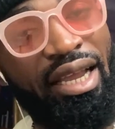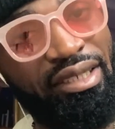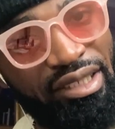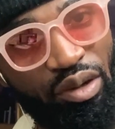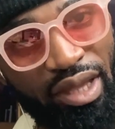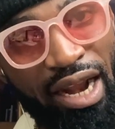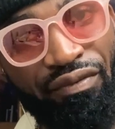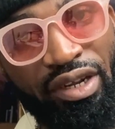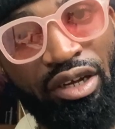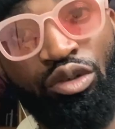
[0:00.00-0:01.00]
in South
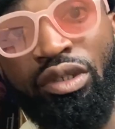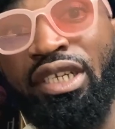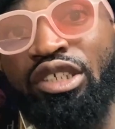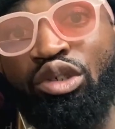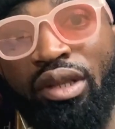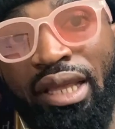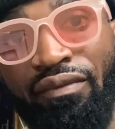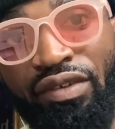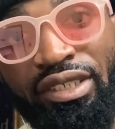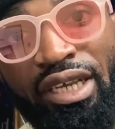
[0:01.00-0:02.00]
Africa, you need a
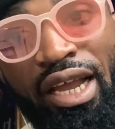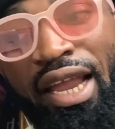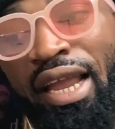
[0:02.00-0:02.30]
short-term visa.